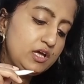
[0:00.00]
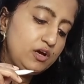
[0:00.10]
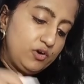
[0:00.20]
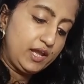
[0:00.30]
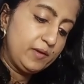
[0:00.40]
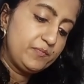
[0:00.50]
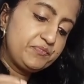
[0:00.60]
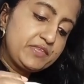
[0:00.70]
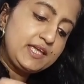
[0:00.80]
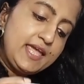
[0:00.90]
Okay.
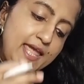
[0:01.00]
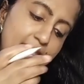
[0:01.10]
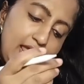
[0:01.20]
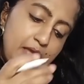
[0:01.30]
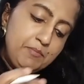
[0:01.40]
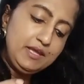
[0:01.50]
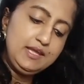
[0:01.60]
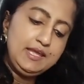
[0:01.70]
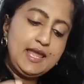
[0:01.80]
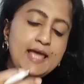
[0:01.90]

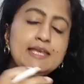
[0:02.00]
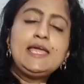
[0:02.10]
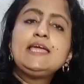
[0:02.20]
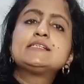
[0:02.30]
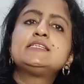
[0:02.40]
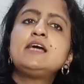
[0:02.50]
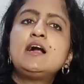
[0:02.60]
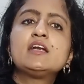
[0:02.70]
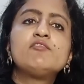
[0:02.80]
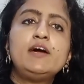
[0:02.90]
AB and AC
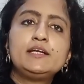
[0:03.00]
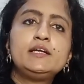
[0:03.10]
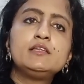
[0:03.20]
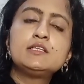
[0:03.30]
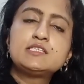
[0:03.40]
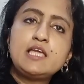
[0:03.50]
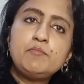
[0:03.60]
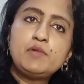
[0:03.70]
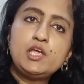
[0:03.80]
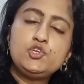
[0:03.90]
are divided in the
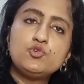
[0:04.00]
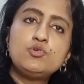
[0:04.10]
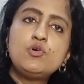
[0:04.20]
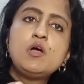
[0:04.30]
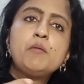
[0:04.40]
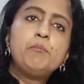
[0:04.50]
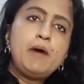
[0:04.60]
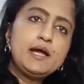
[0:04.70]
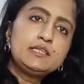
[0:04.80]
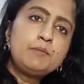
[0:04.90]
same ratio
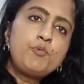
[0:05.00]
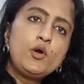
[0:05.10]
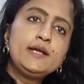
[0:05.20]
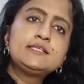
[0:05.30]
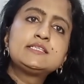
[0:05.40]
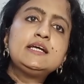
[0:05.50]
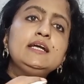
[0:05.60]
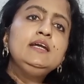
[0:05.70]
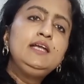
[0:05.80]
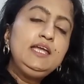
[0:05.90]
by the points
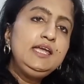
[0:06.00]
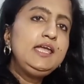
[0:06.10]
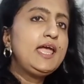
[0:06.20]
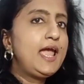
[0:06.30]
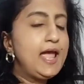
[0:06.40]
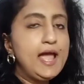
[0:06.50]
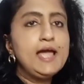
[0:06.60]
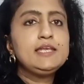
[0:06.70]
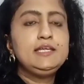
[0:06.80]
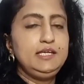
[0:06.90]
D
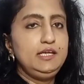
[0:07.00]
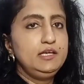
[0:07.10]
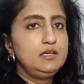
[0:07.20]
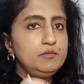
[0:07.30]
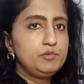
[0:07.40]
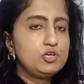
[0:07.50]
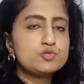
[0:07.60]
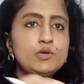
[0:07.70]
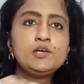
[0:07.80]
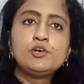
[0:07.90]
and E, because
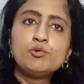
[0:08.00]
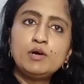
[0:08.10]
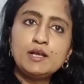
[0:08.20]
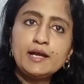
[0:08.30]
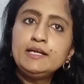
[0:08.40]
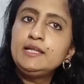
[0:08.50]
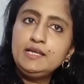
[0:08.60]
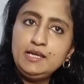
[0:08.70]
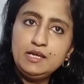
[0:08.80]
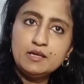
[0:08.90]
we drew a line
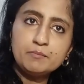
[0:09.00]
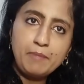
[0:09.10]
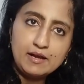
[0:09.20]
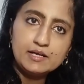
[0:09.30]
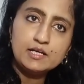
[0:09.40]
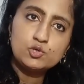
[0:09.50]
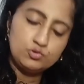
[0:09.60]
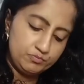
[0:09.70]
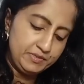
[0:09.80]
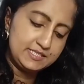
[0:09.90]
DE parallel
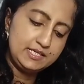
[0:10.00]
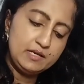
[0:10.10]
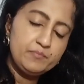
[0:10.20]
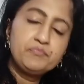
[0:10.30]
to BC.